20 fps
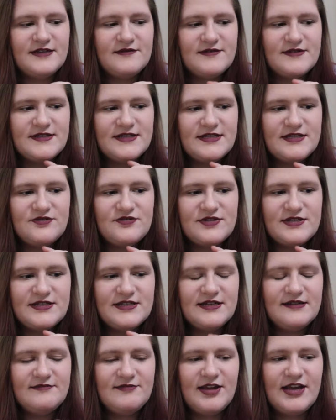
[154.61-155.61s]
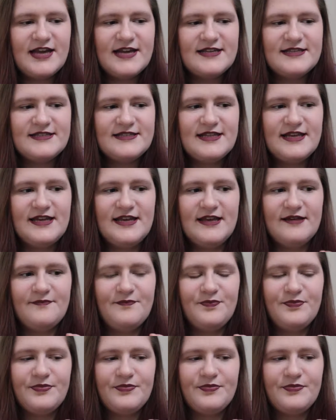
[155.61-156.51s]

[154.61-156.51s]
It was interesting because they